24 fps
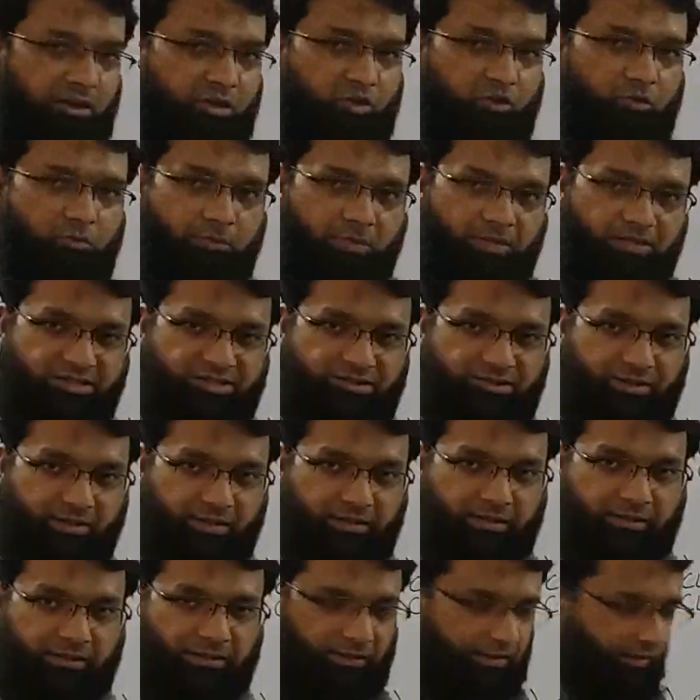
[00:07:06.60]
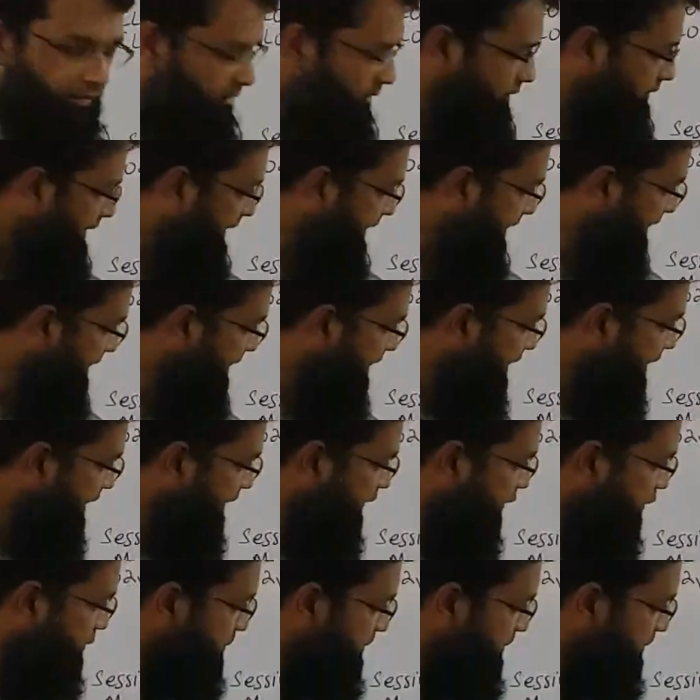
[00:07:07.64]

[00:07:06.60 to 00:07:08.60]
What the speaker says: you missed it. All right. If you